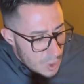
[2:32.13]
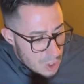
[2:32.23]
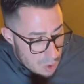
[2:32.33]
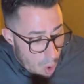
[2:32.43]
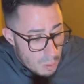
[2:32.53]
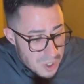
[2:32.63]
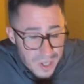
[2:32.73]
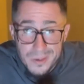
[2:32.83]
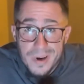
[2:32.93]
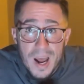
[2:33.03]
So home
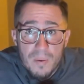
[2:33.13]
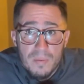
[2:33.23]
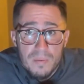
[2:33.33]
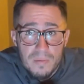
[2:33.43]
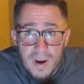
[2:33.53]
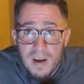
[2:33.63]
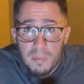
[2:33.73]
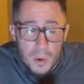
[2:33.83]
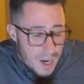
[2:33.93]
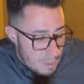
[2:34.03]
sales are down
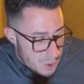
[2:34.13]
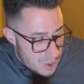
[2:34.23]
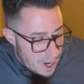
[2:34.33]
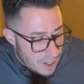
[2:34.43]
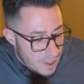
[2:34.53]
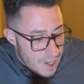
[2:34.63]
5.9%.